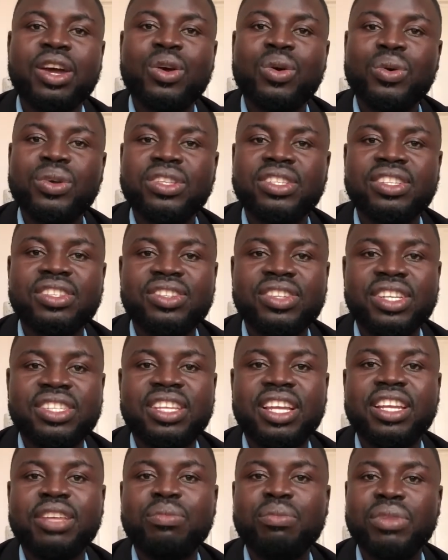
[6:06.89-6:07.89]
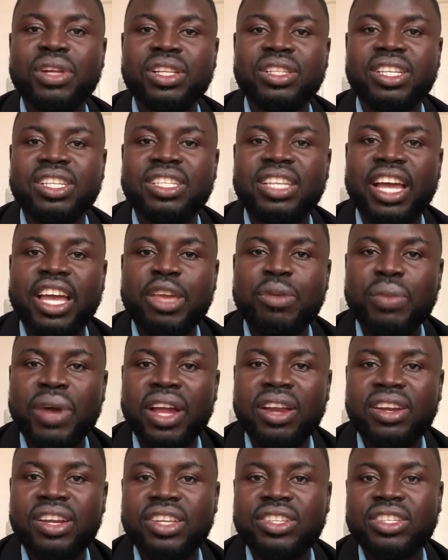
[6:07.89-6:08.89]
who is interested in building their
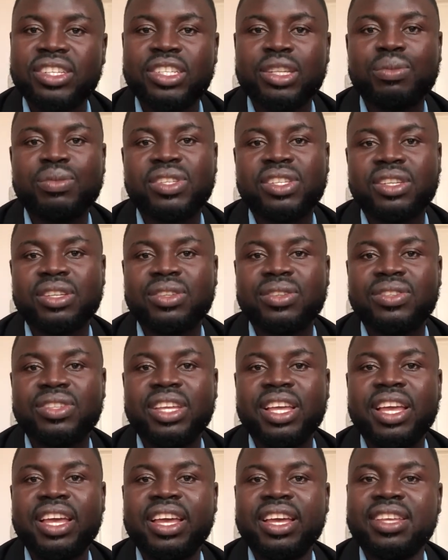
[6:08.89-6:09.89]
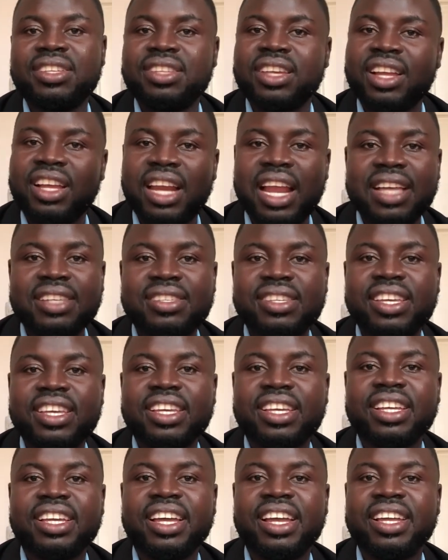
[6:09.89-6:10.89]
human relationship skills. It's a
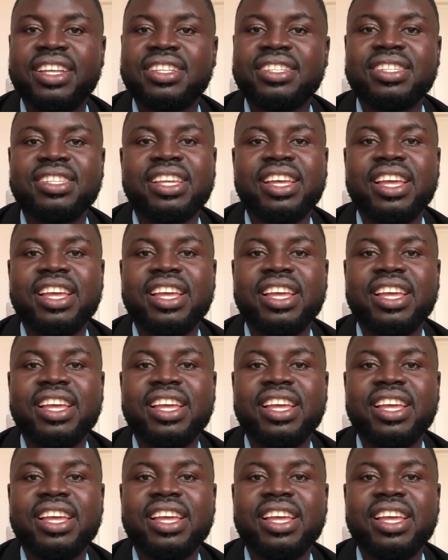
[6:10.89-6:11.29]
classic, and